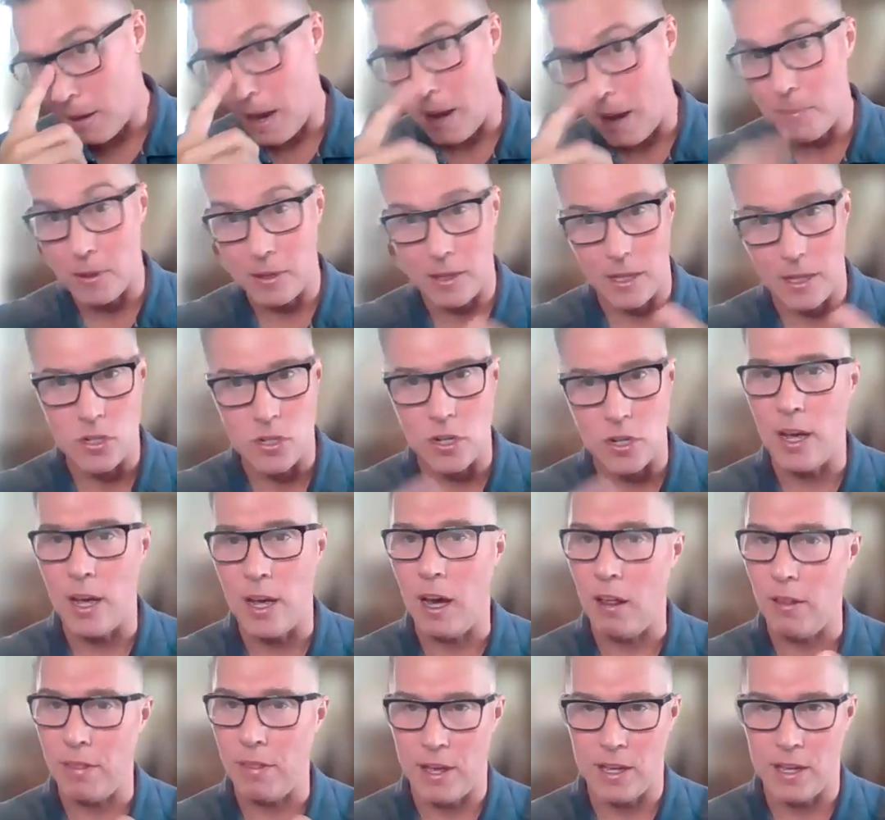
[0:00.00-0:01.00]
Population
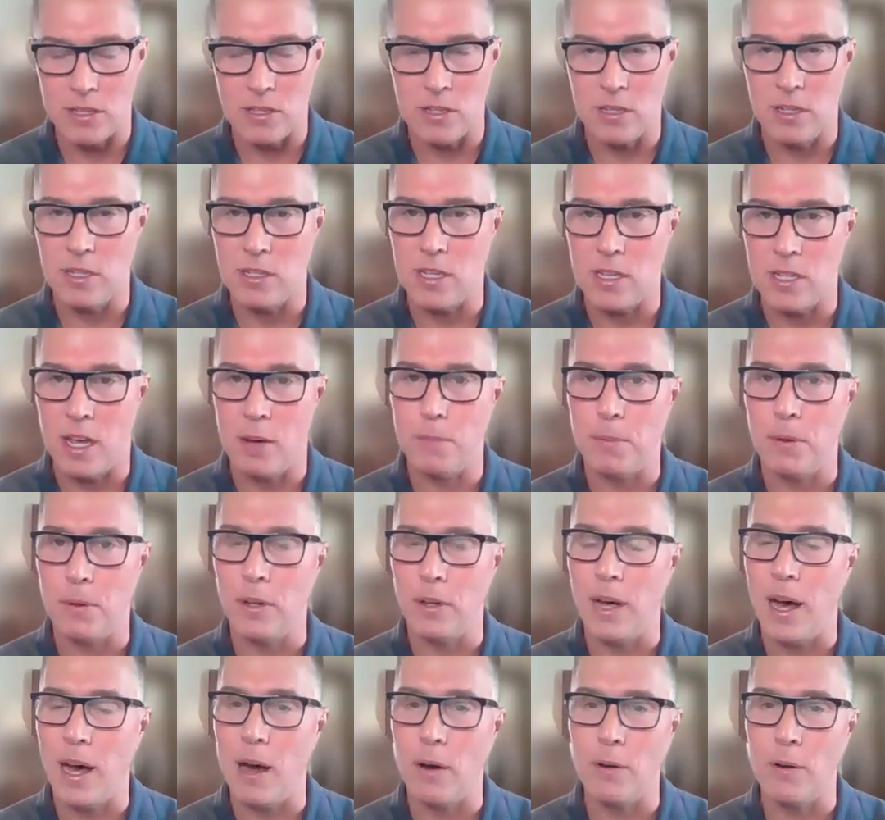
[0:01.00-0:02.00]
health as an
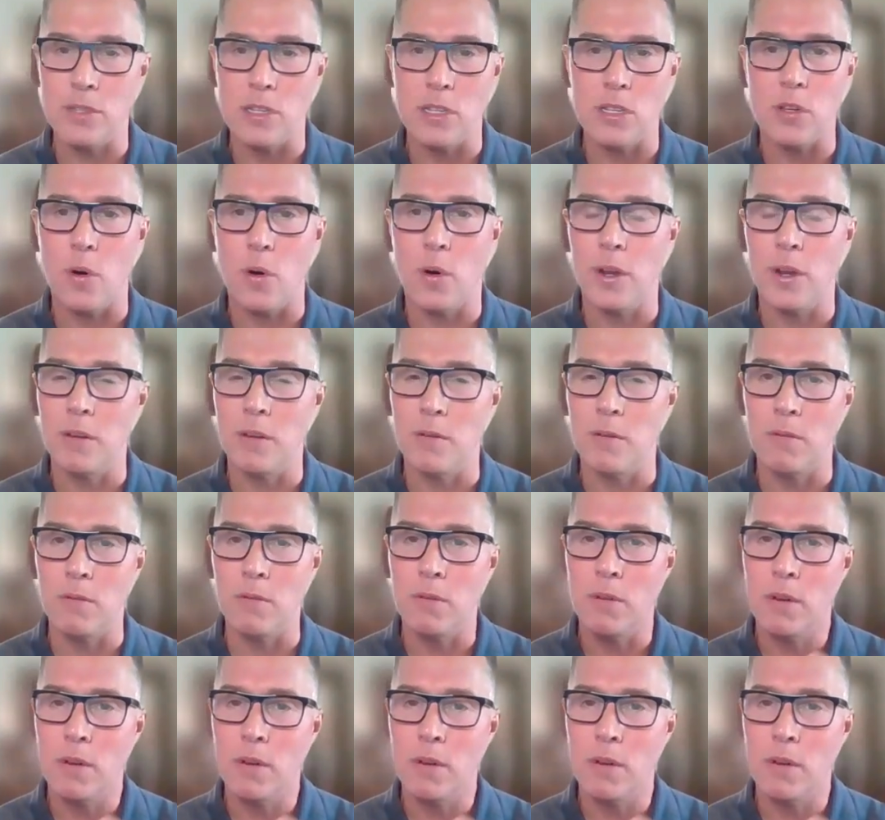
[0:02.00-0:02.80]
example. How is this going to,